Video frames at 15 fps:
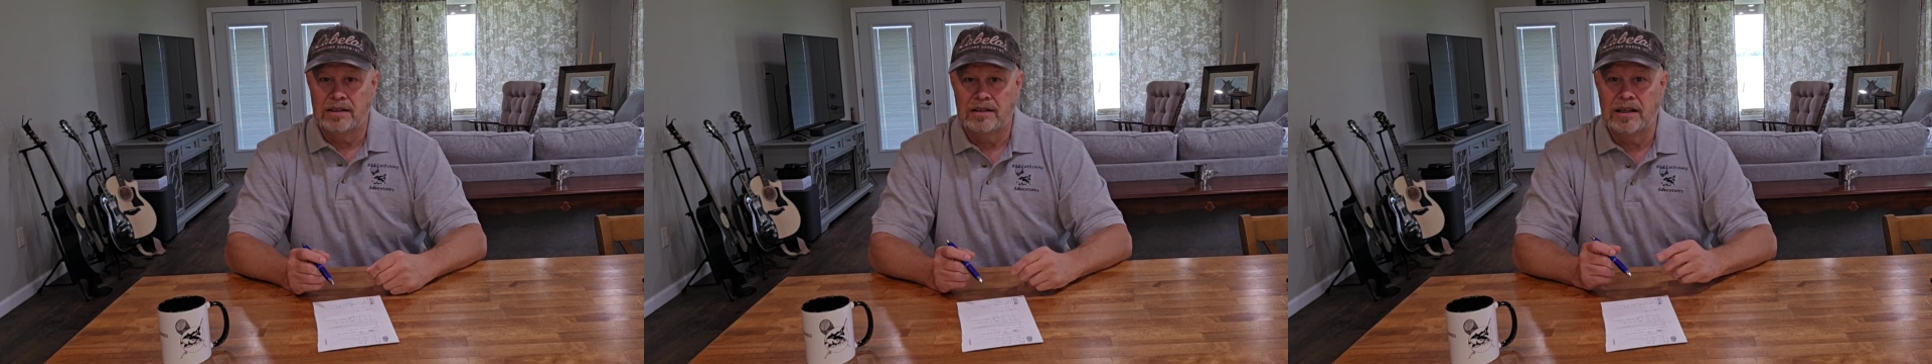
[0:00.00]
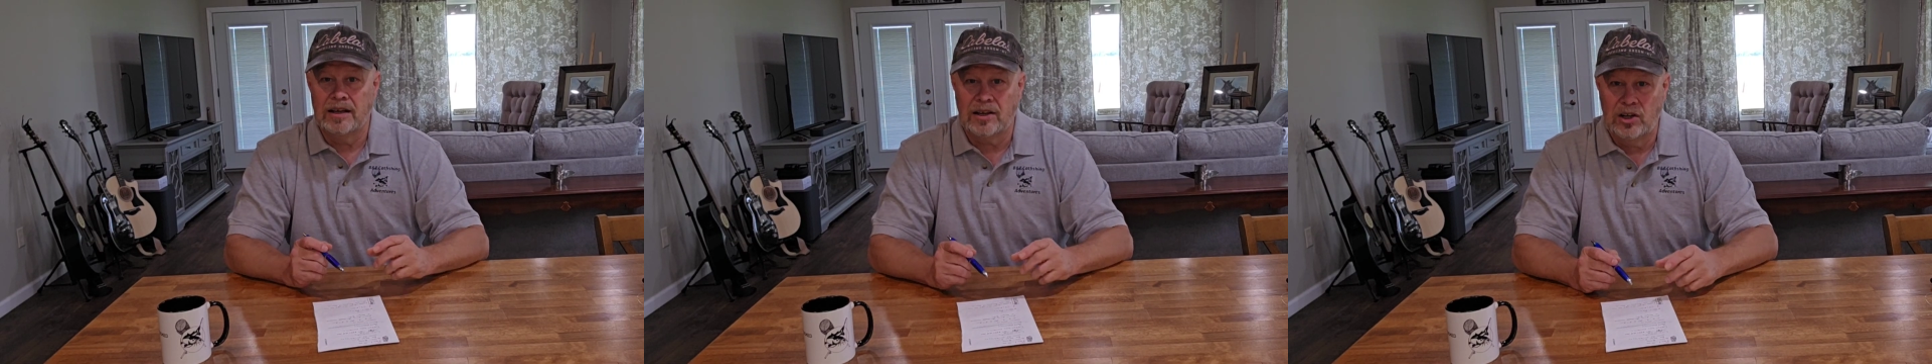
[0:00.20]

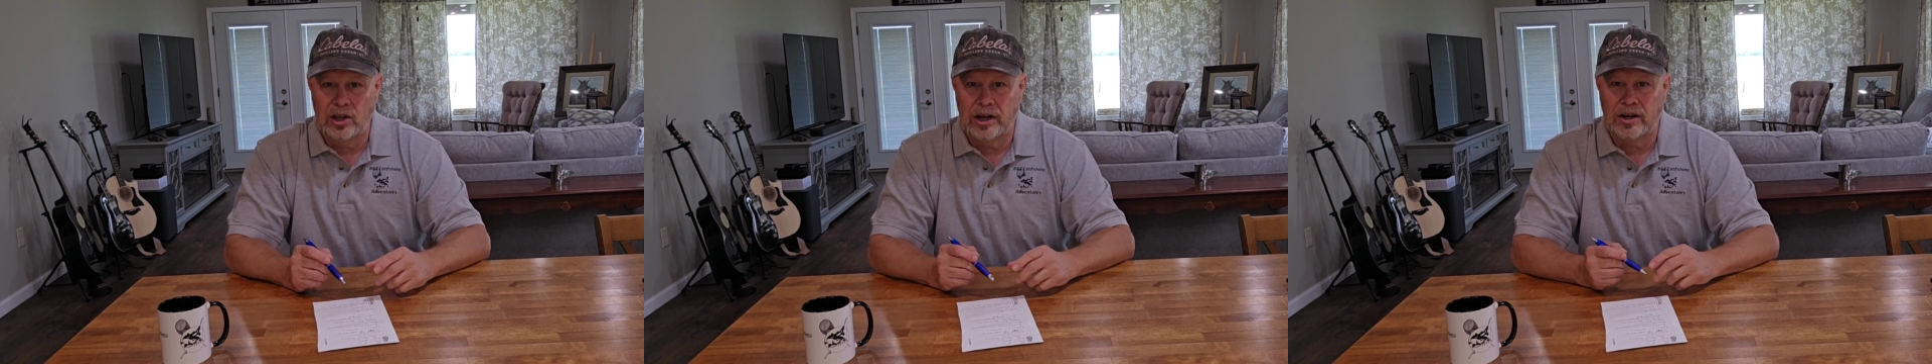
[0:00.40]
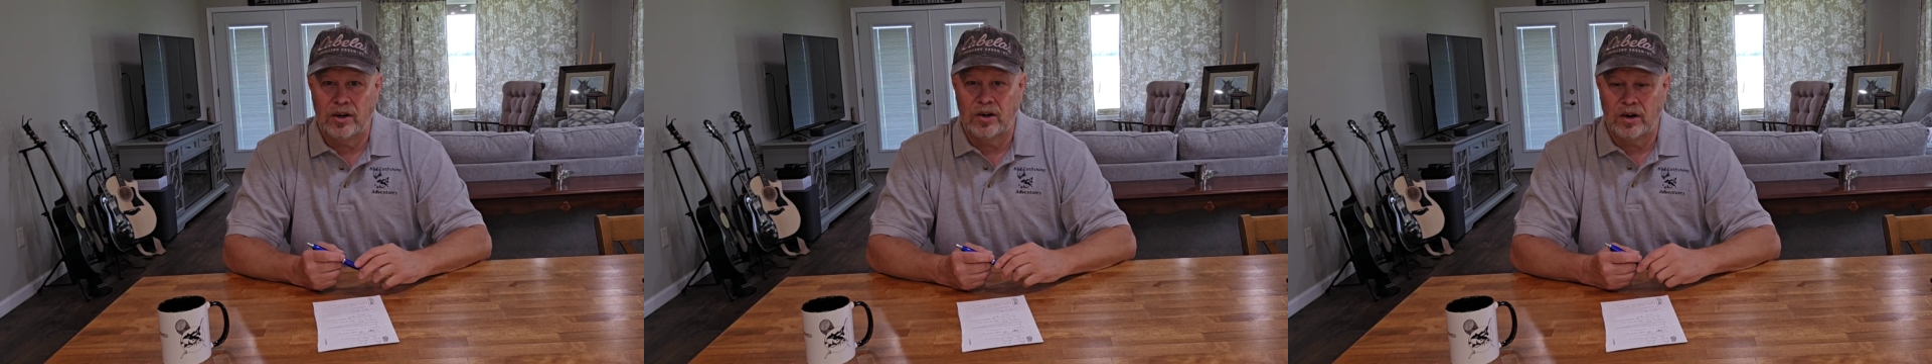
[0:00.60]
the
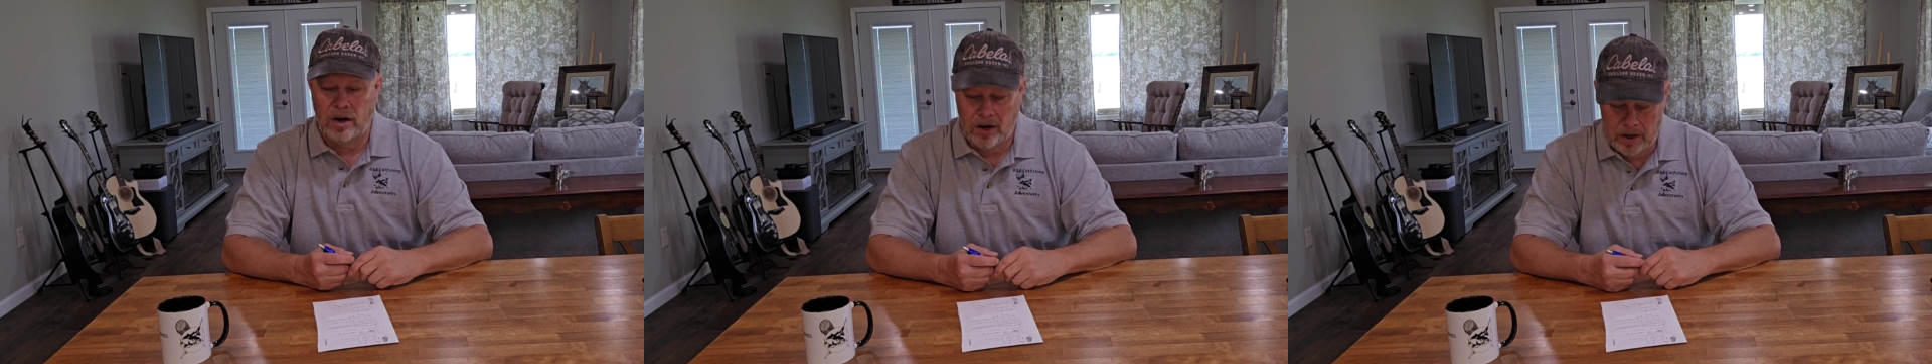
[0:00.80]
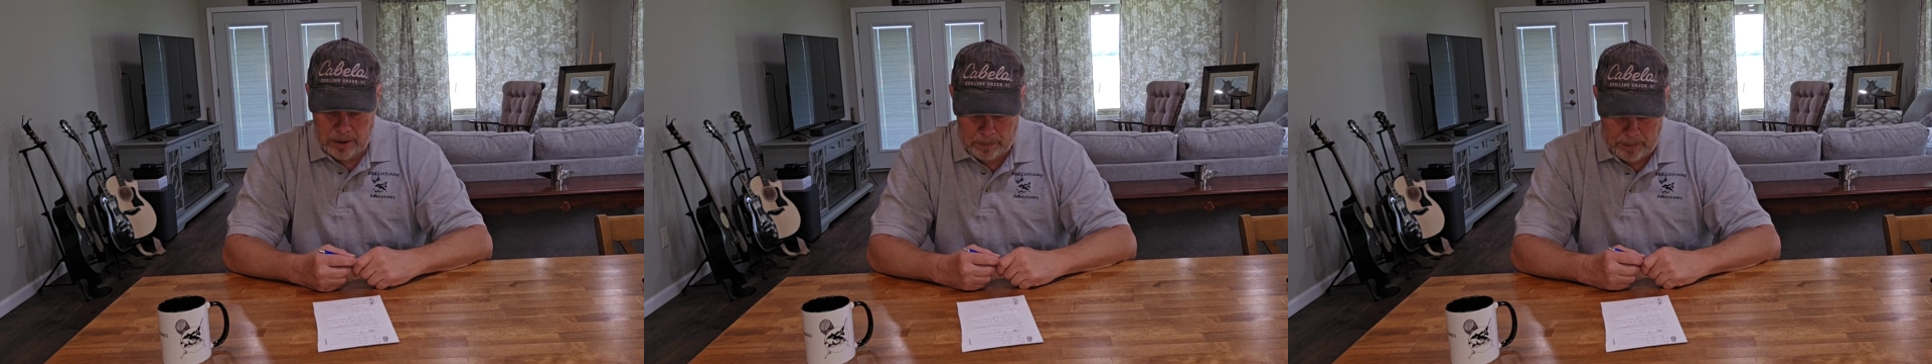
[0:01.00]
clicker
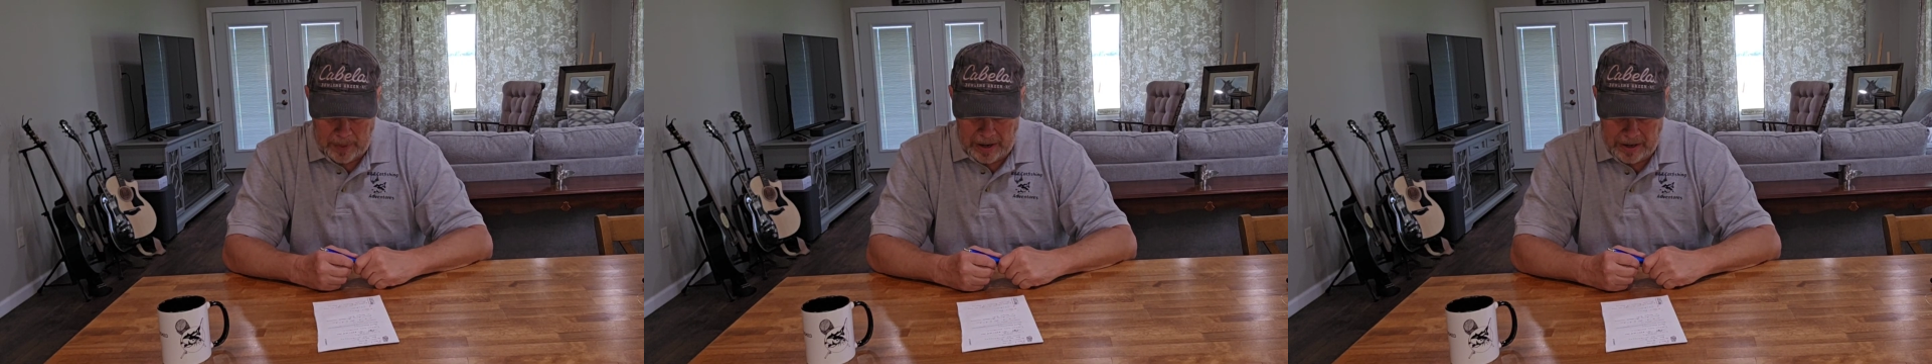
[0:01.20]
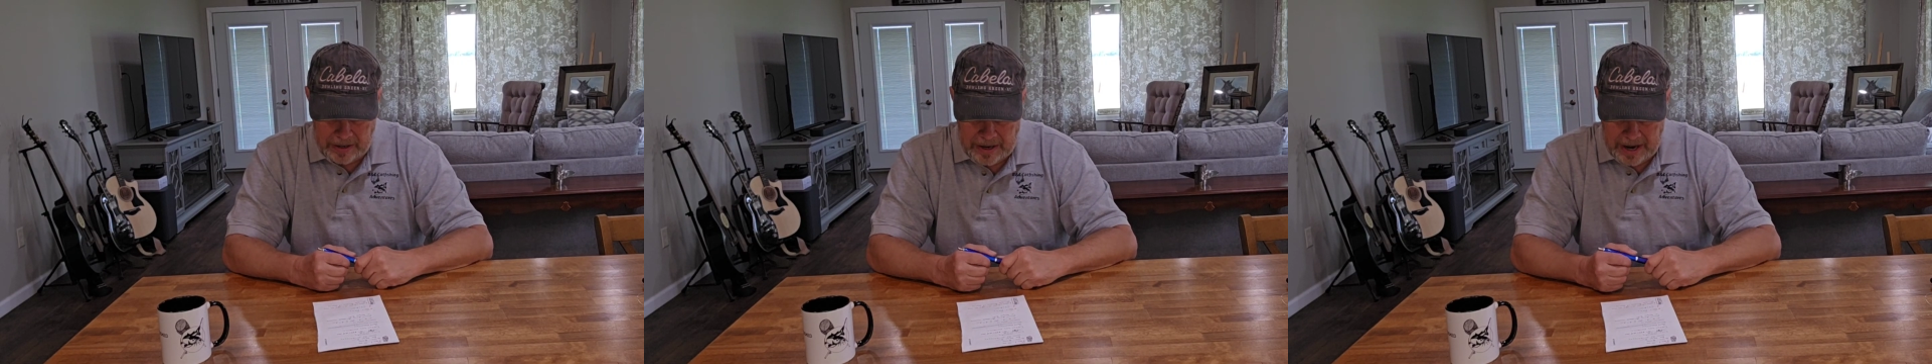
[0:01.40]
on a
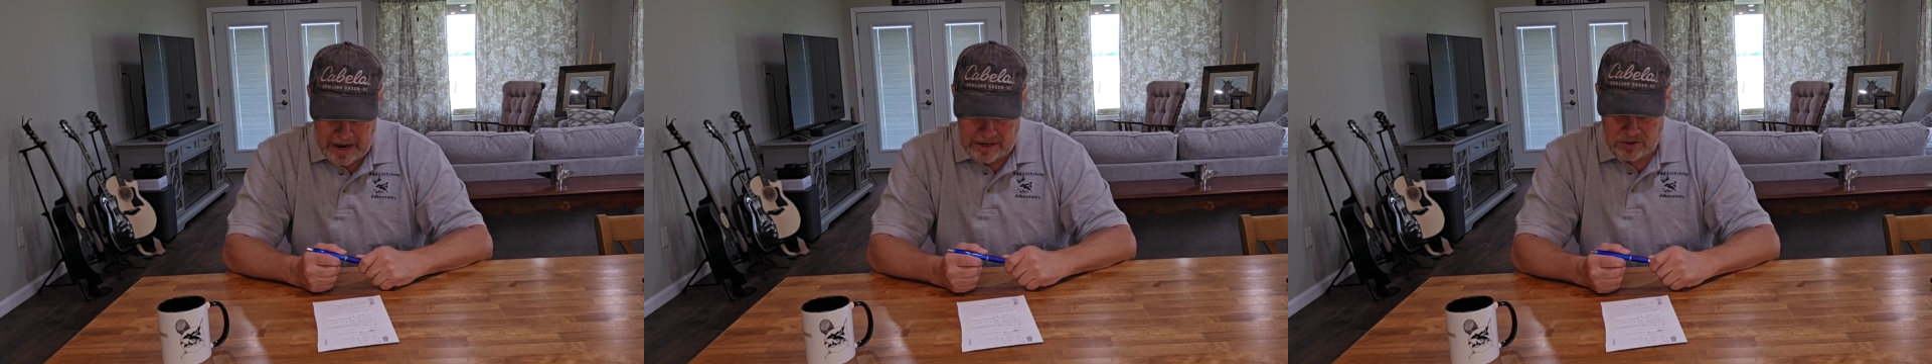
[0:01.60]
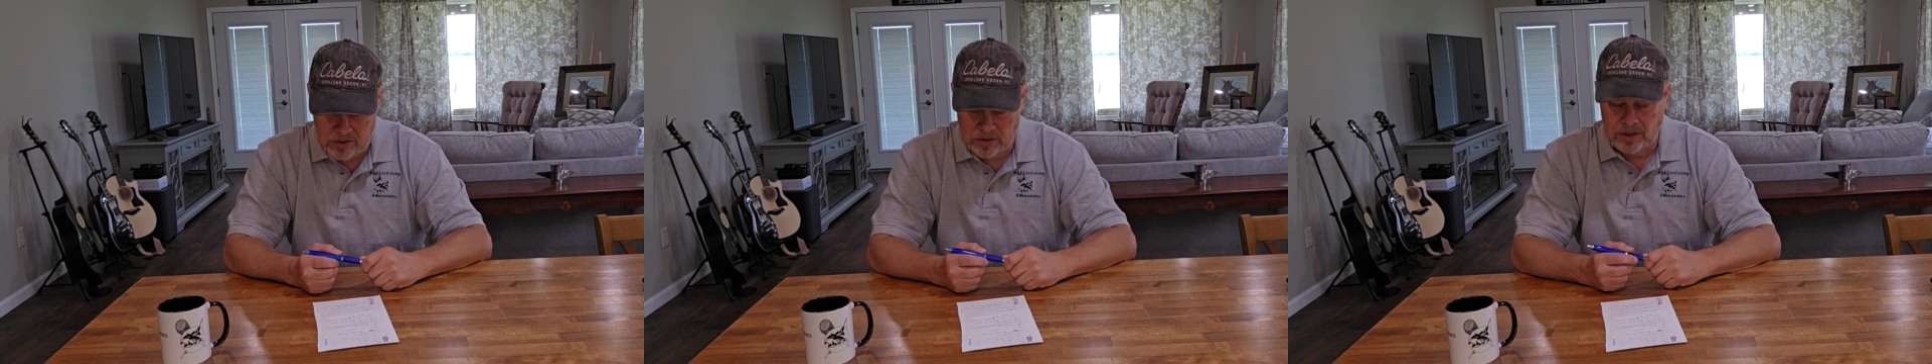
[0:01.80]
bait
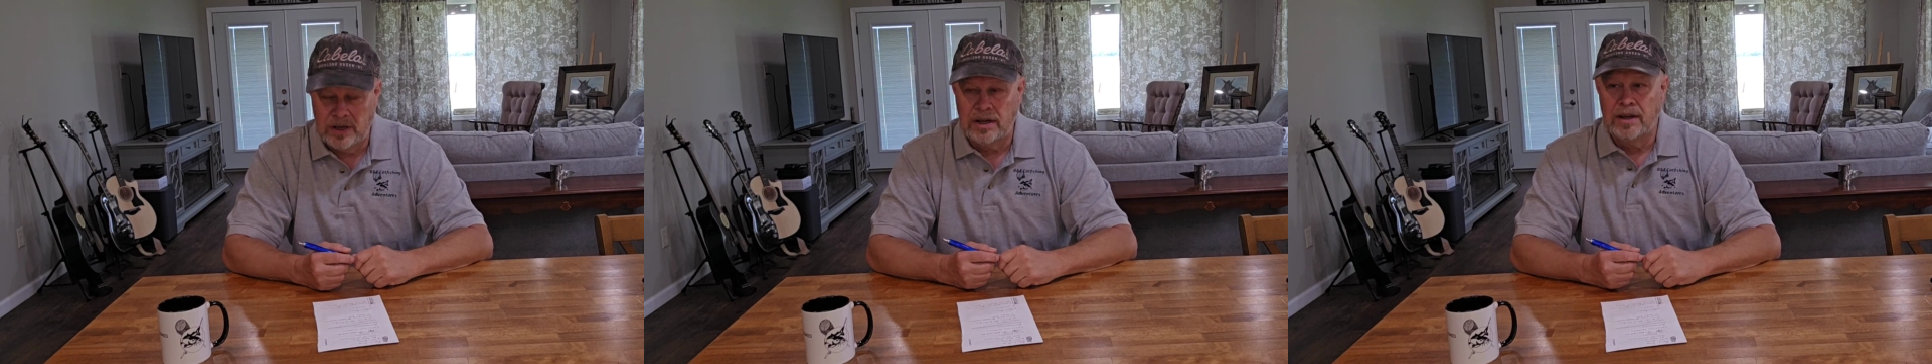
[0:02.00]
caster.